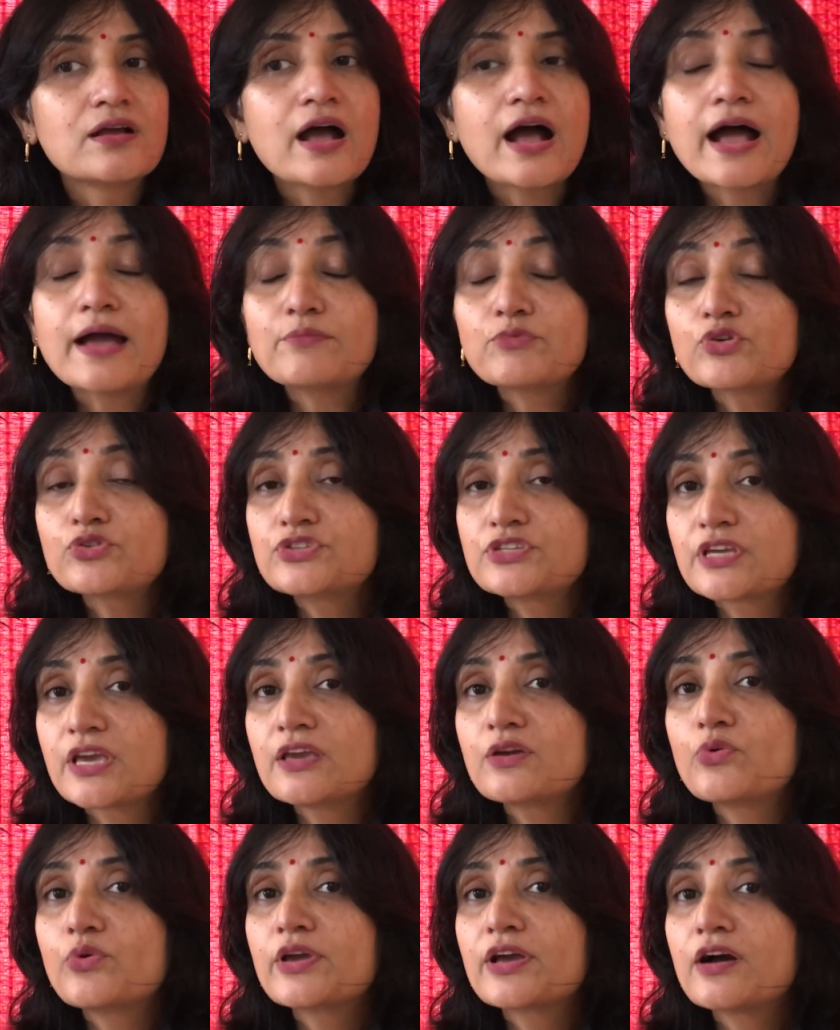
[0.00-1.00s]
I'm not
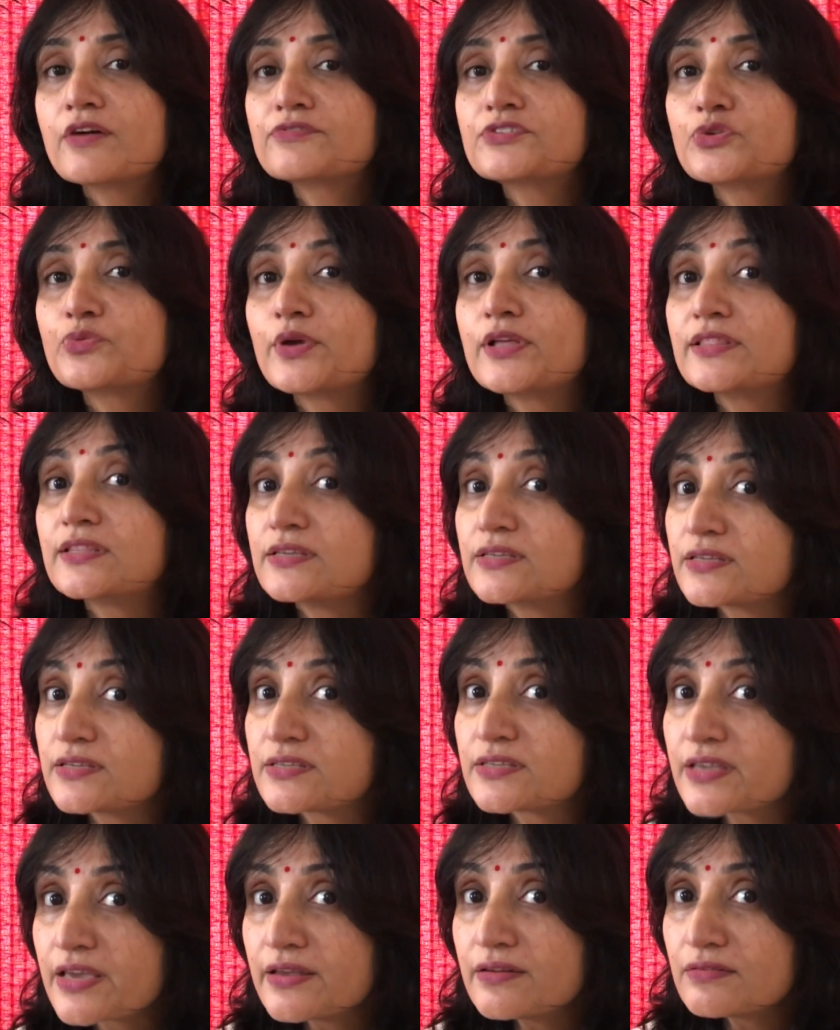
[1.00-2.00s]
saying going after wealth is a
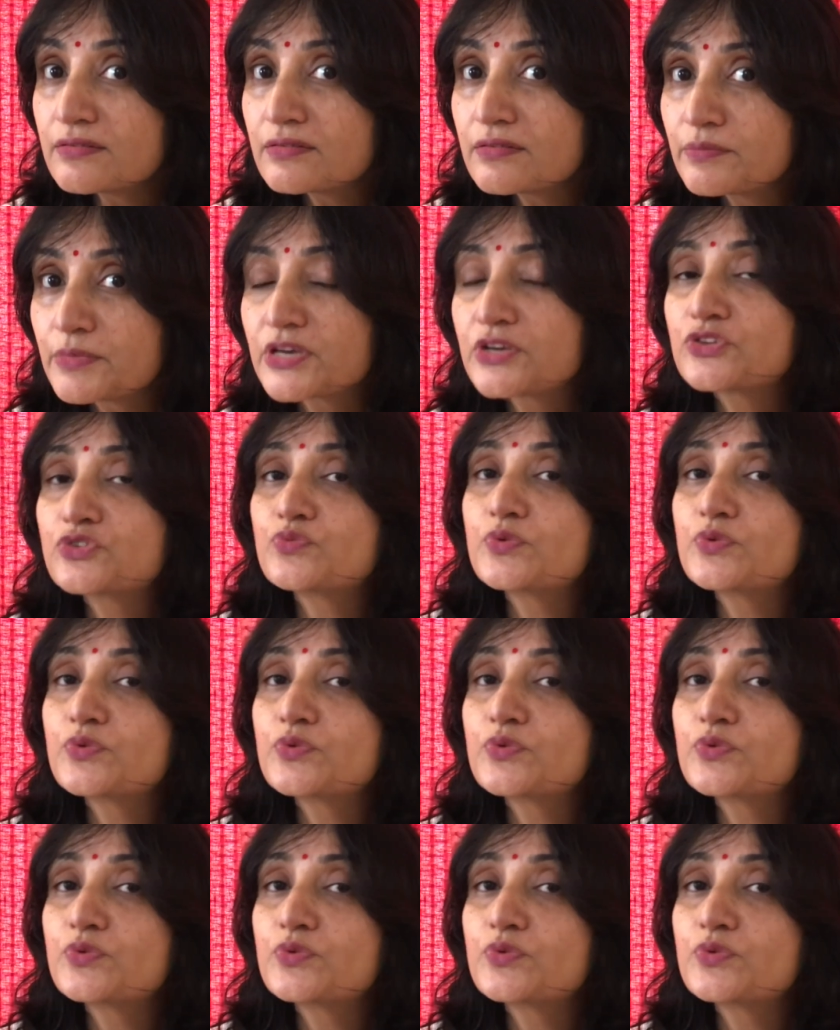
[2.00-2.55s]
sin, because